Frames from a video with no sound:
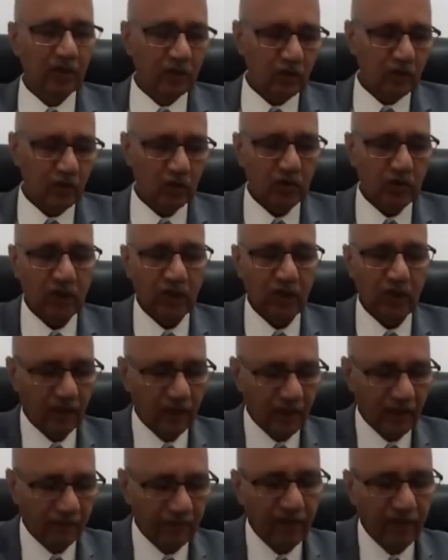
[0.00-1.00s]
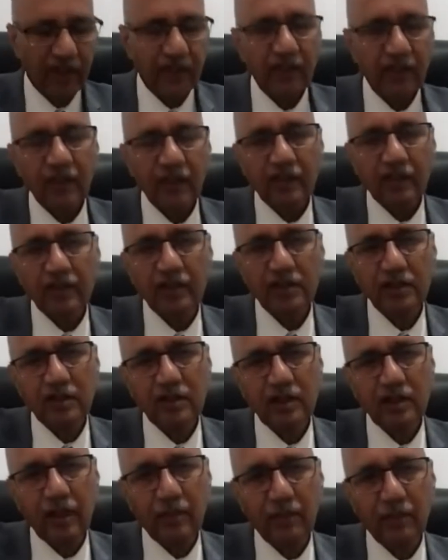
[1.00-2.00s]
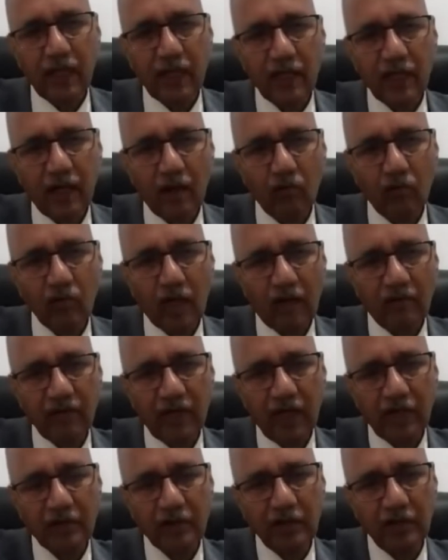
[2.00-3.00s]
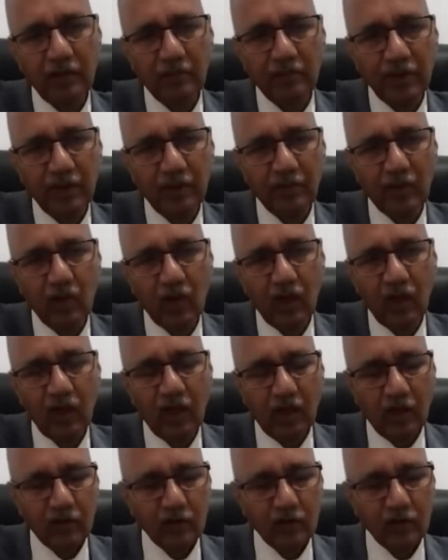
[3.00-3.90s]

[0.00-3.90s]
So, sir, roughly this is the background of 18 people.